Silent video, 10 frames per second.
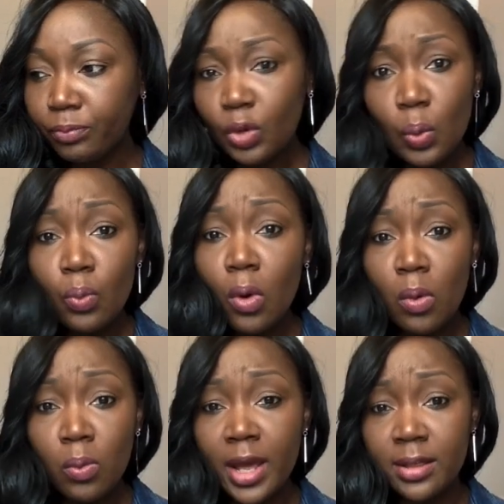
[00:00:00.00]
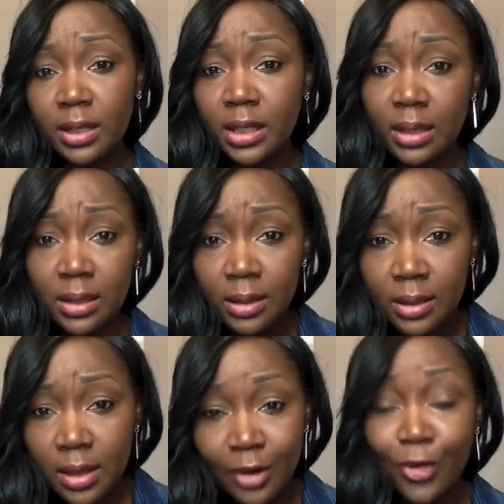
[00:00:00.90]
what were the key
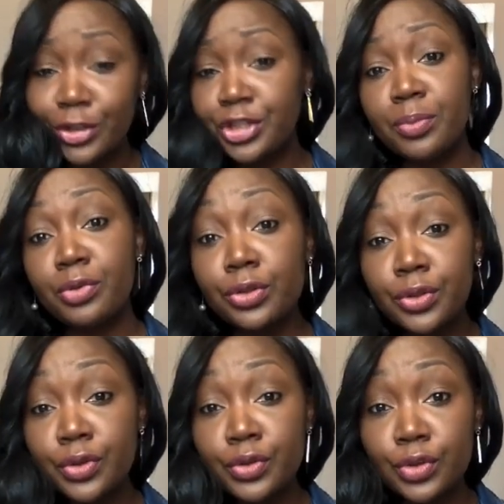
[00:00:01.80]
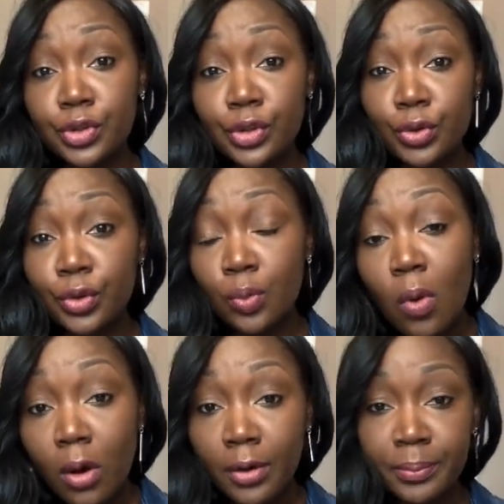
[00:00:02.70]
contributions to your work.
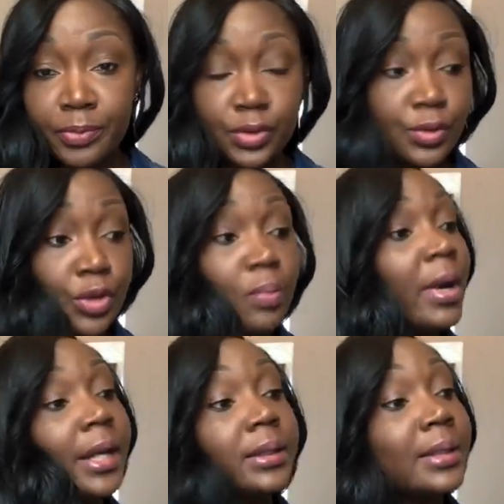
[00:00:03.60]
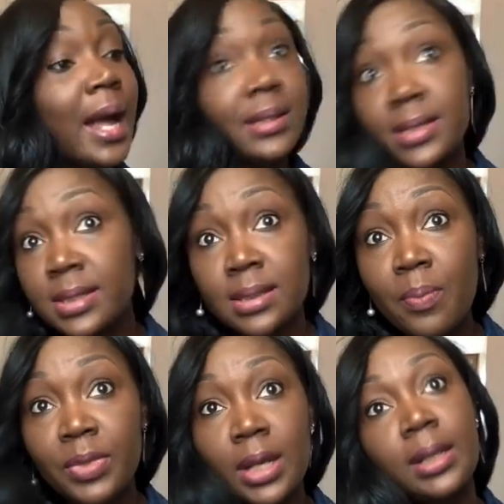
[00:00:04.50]
So you might answer
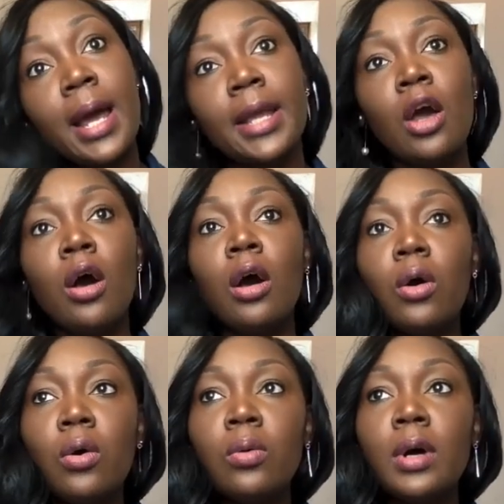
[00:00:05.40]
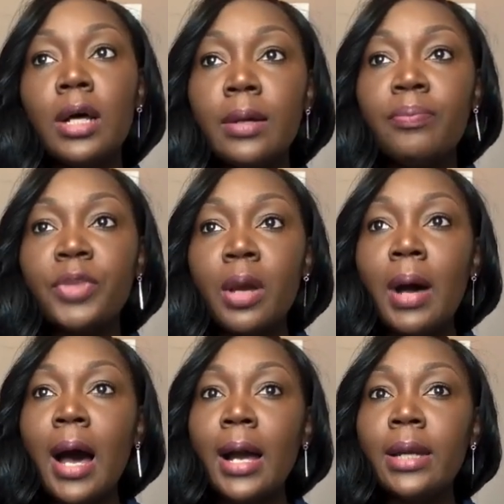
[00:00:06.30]
something like,
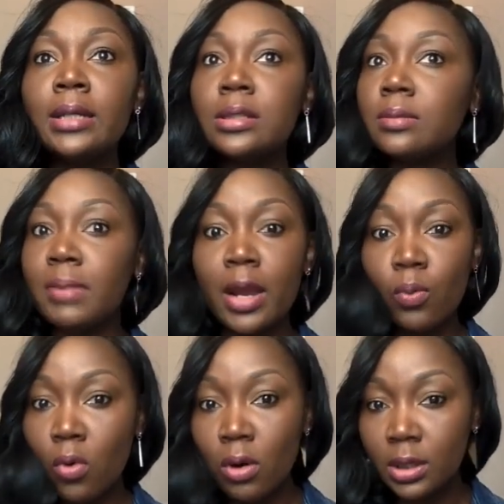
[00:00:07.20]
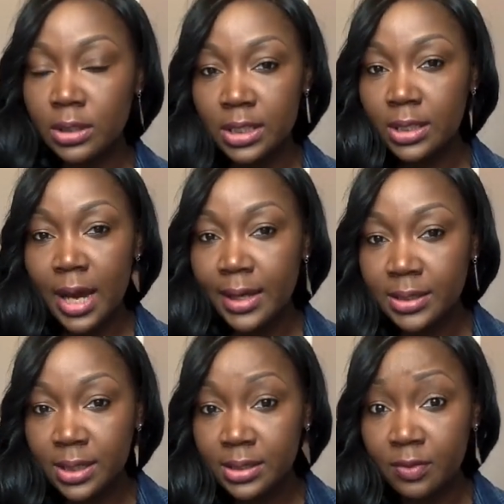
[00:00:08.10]
my work did
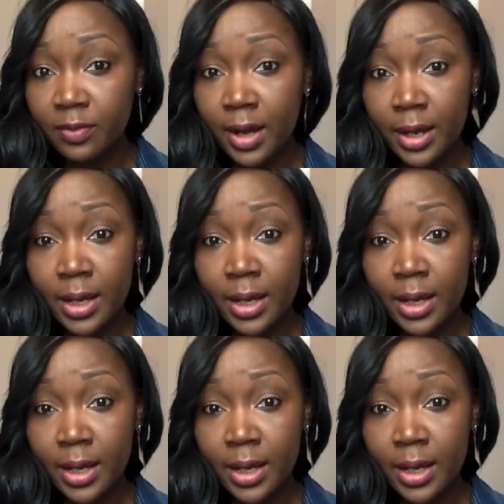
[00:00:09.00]
identify